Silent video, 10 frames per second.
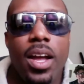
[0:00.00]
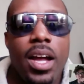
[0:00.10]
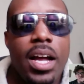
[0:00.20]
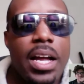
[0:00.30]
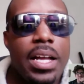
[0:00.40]

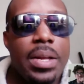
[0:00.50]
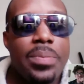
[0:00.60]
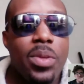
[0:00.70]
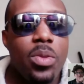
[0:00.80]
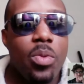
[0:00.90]

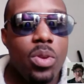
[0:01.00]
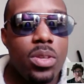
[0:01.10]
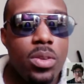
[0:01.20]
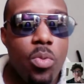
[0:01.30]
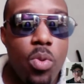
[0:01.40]
Um,
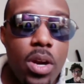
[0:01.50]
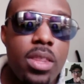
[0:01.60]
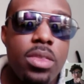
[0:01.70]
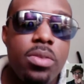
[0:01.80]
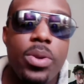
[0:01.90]

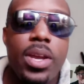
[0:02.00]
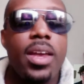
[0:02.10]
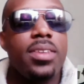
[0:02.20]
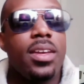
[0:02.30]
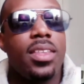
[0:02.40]
working through an
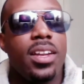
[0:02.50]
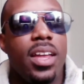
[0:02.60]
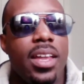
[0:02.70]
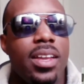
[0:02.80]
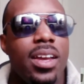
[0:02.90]
essay that
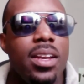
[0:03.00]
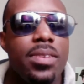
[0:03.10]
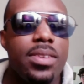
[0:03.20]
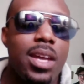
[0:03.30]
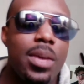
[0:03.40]
had kind of
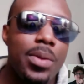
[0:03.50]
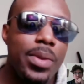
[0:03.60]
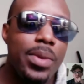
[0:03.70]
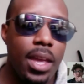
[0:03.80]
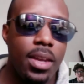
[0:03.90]
stymied me
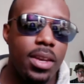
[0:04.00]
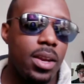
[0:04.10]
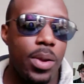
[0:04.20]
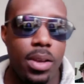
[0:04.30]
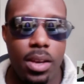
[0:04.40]
at the end. You
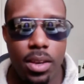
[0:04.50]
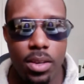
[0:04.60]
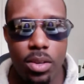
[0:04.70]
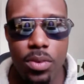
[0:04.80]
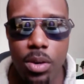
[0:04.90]
know, I, I, I,
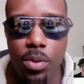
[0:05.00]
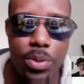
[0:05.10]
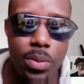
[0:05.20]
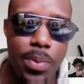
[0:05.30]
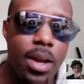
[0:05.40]
sort of knew what it
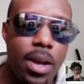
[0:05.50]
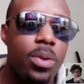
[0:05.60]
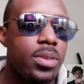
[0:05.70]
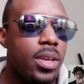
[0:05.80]
was about.